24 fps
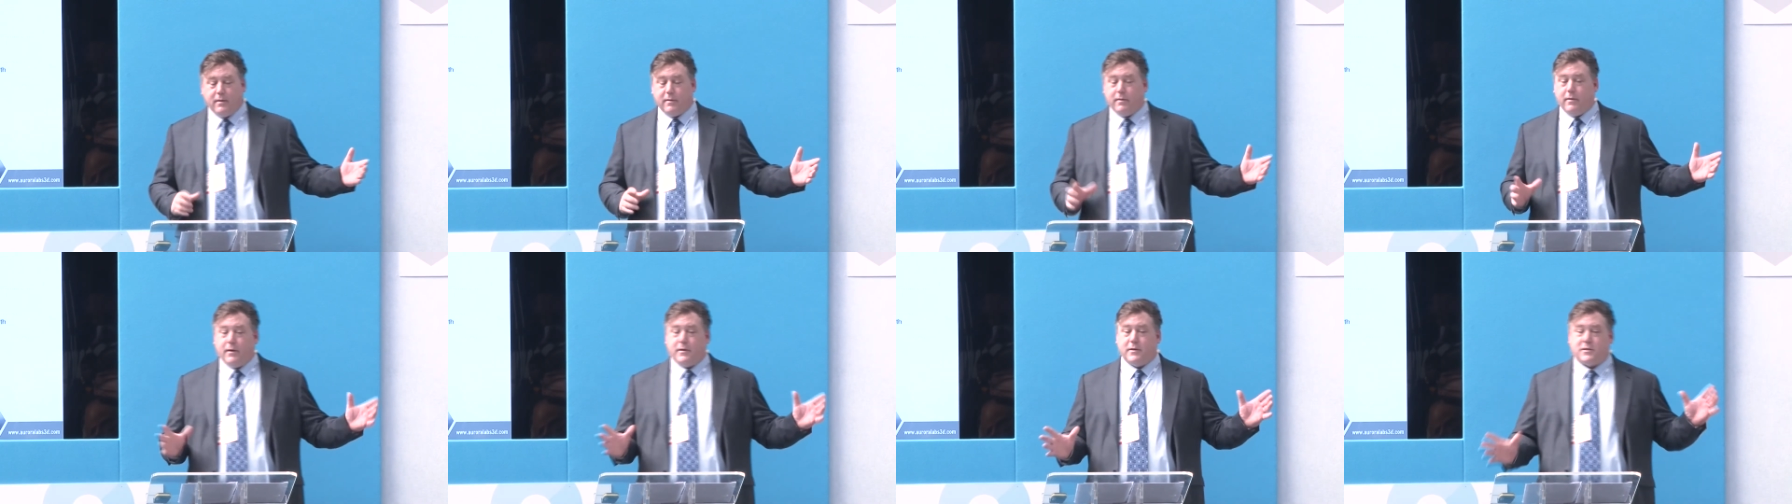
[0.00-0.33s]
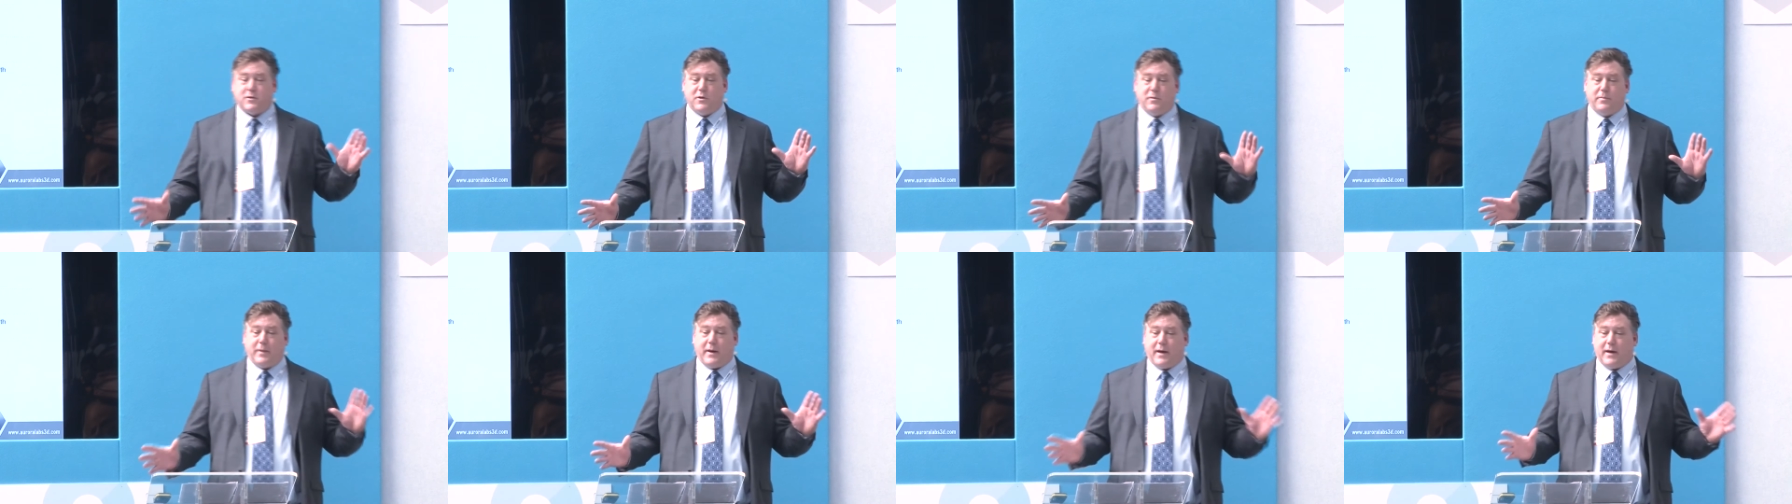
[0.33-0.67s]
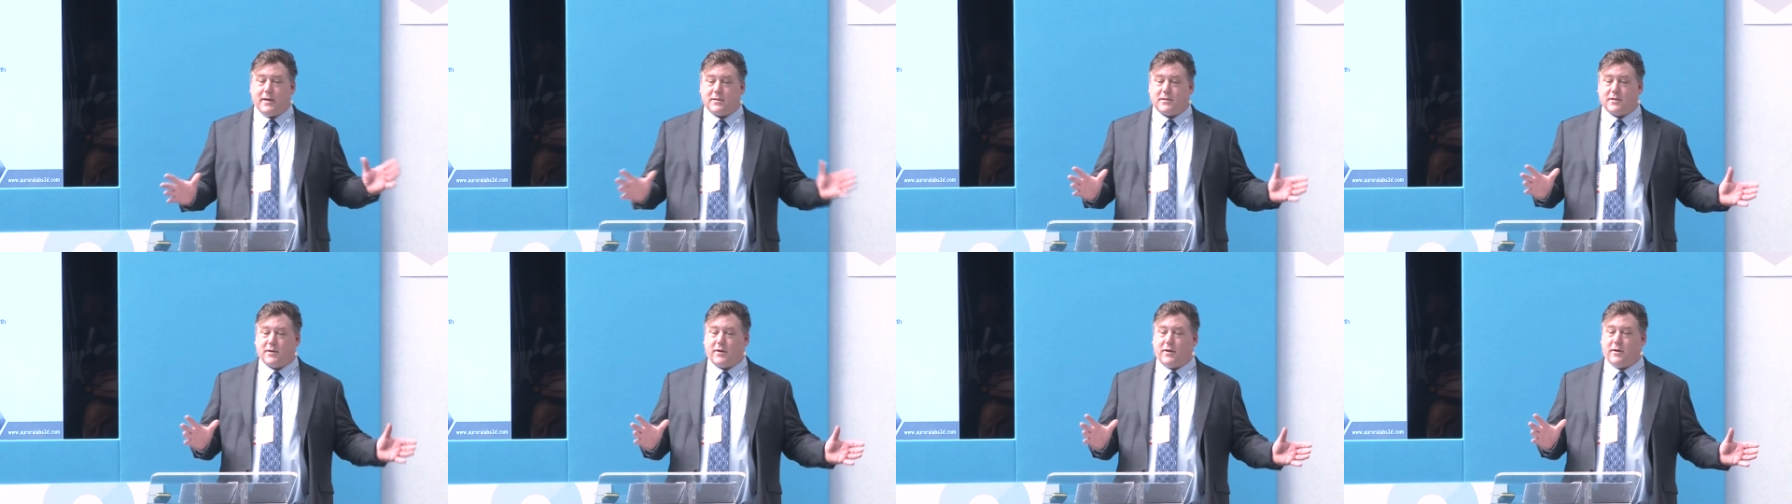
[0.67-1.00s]
Those two
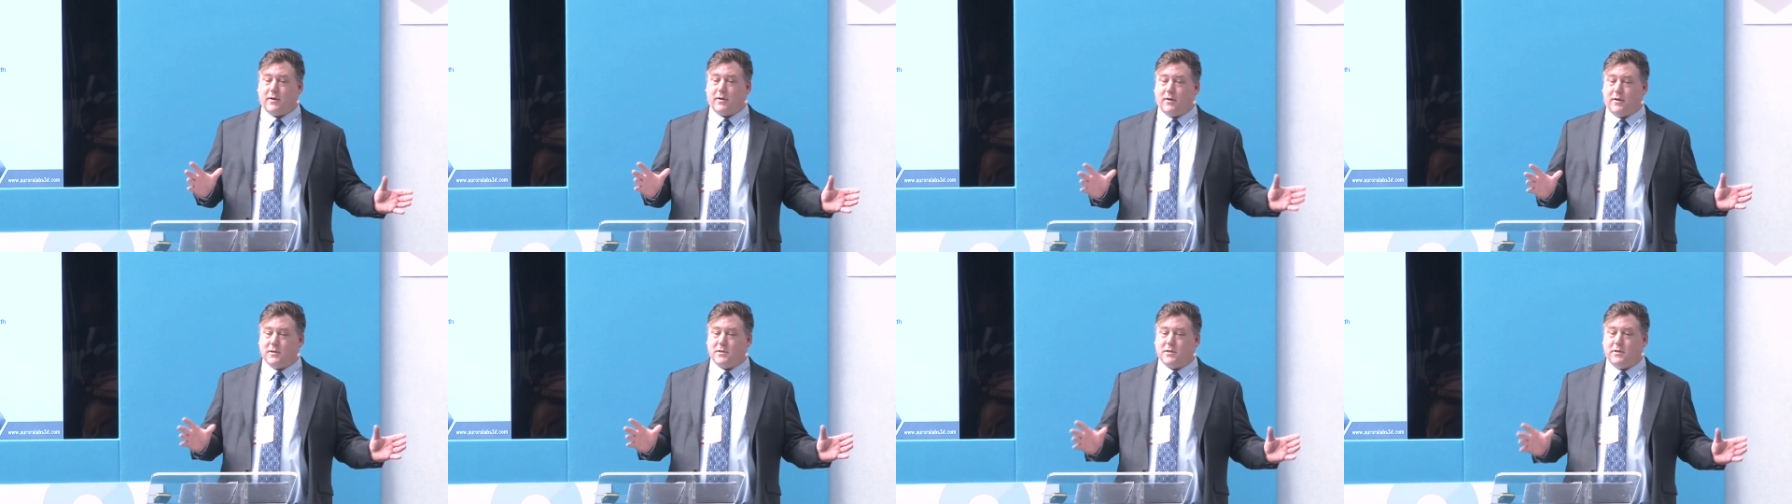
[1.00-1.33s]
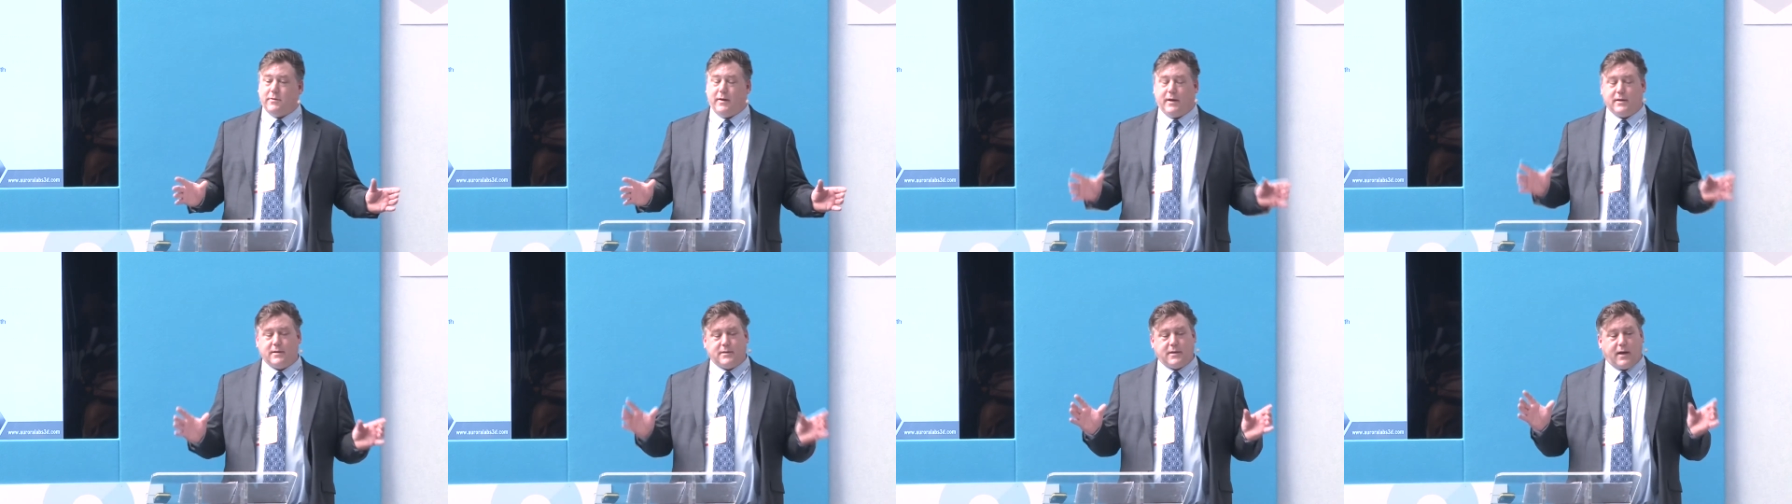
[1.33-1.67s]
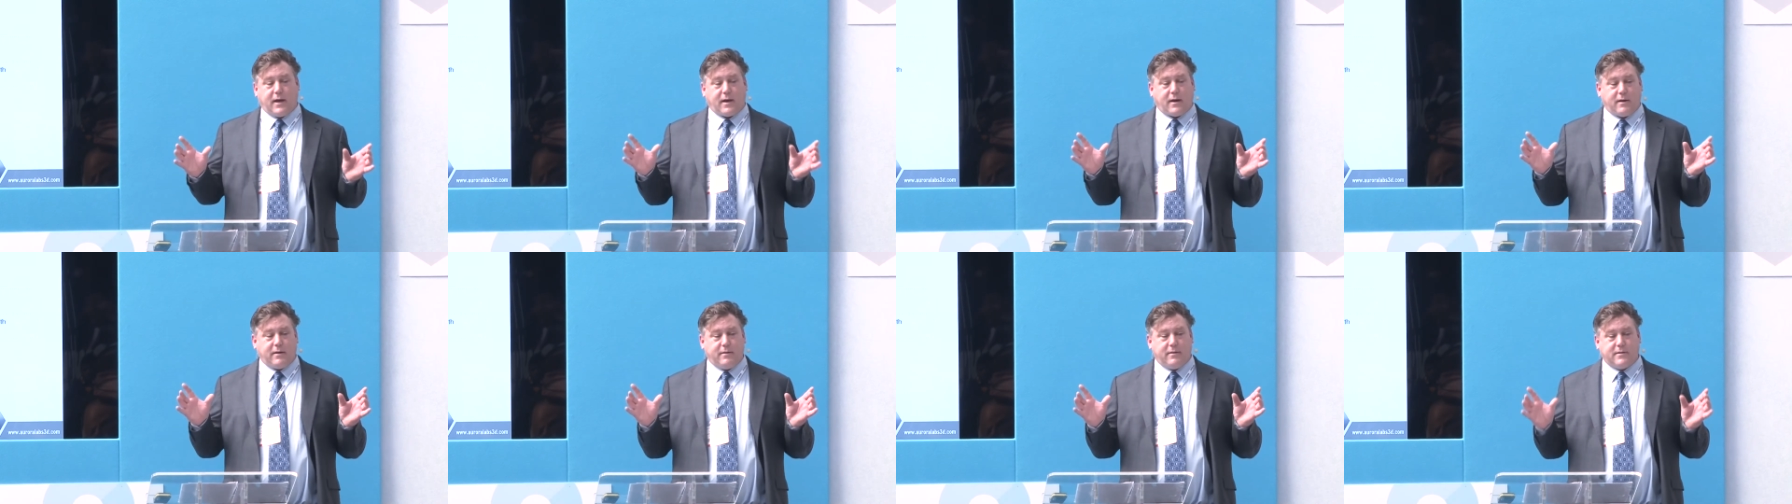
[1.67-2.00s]
parts are going to cost you
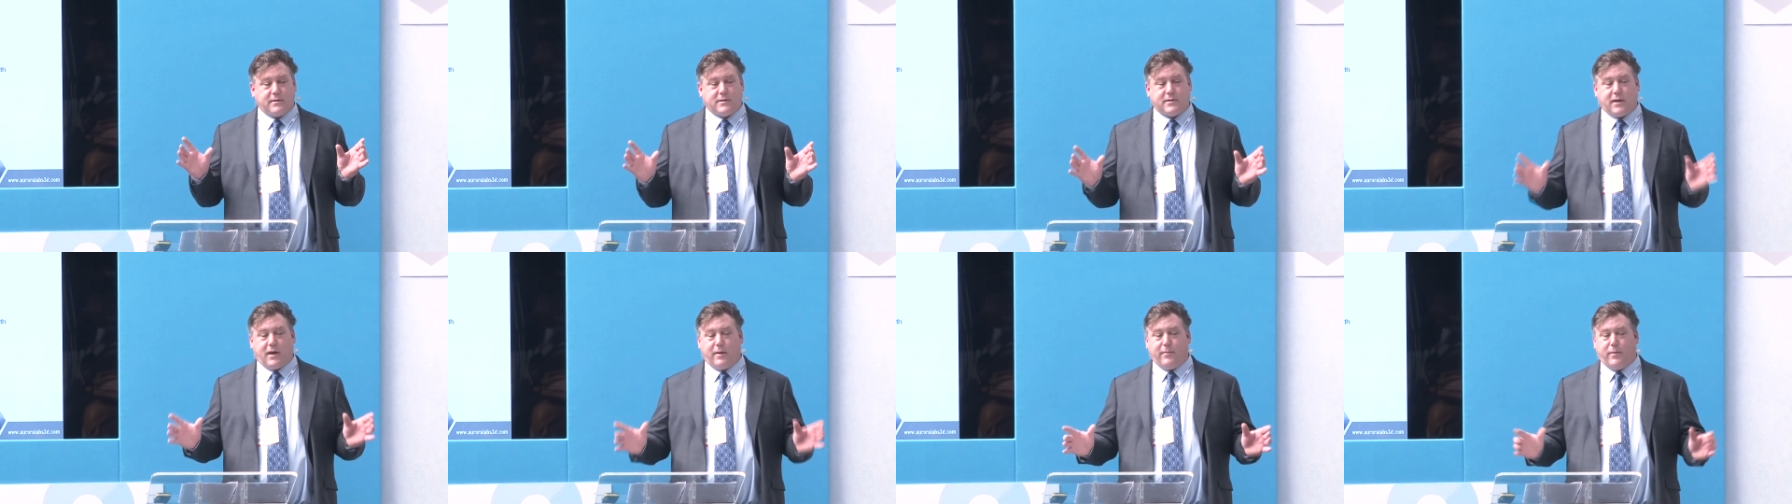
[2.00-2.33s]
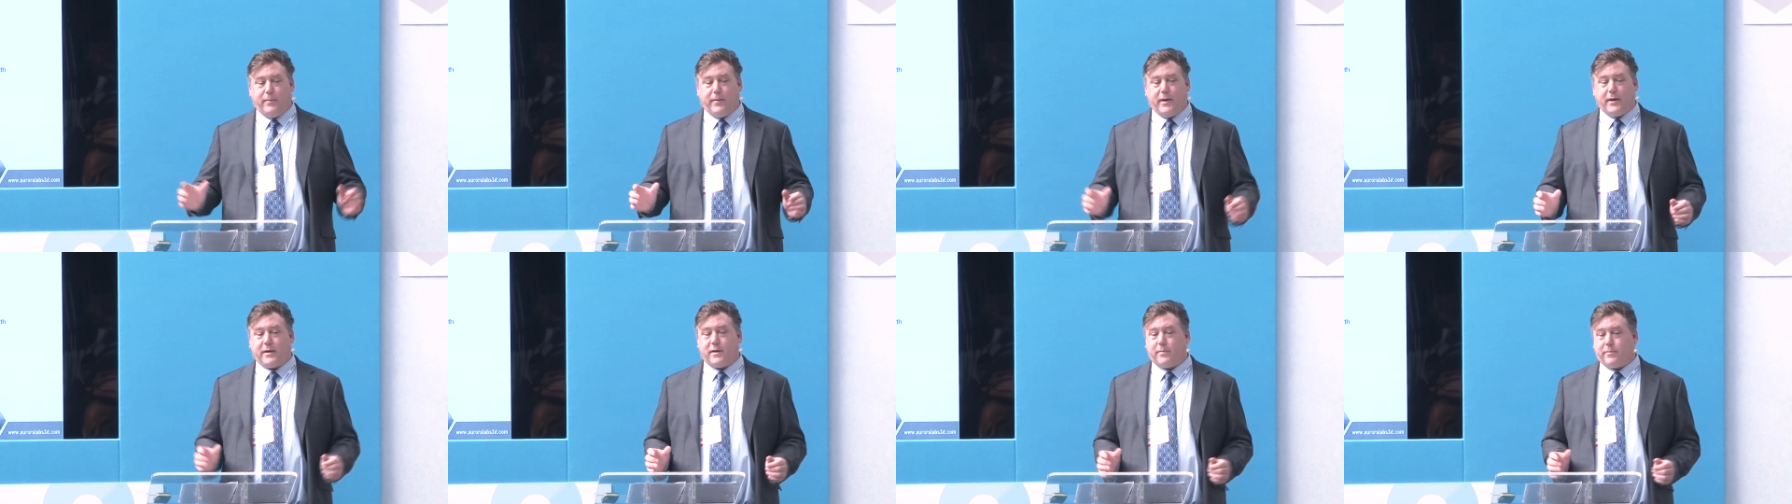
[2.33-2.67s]
exactly the same amount